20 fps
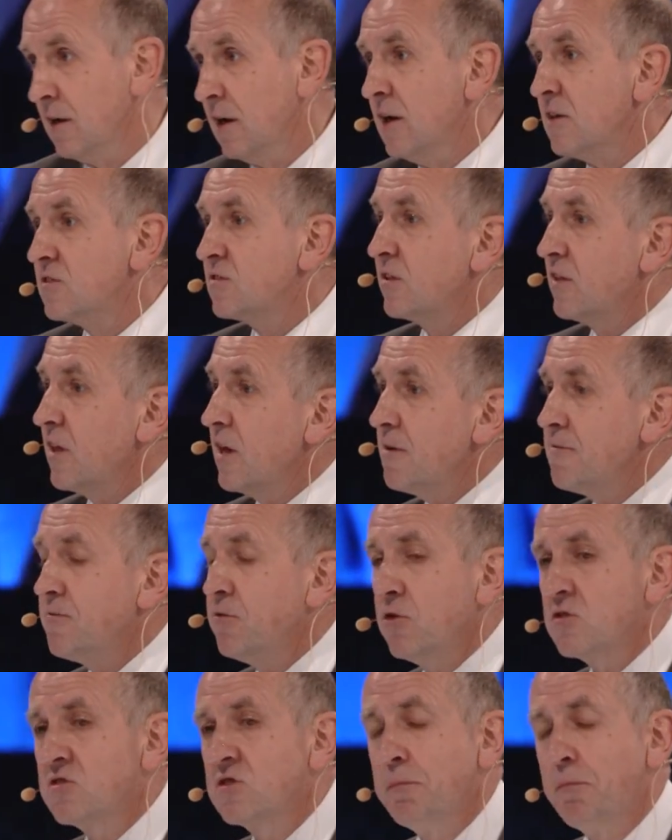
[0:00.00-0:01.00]
So therefore,
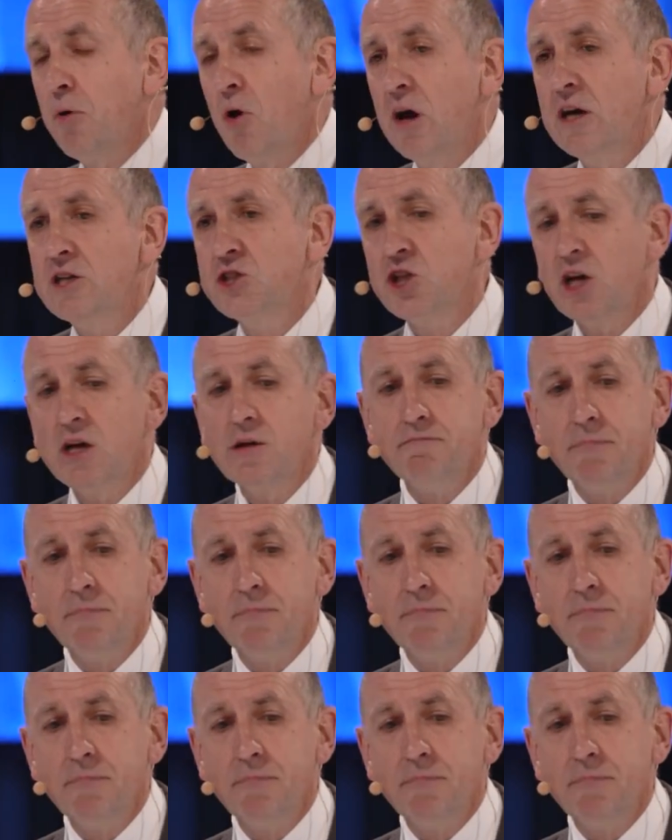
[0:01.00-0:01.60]
supply chain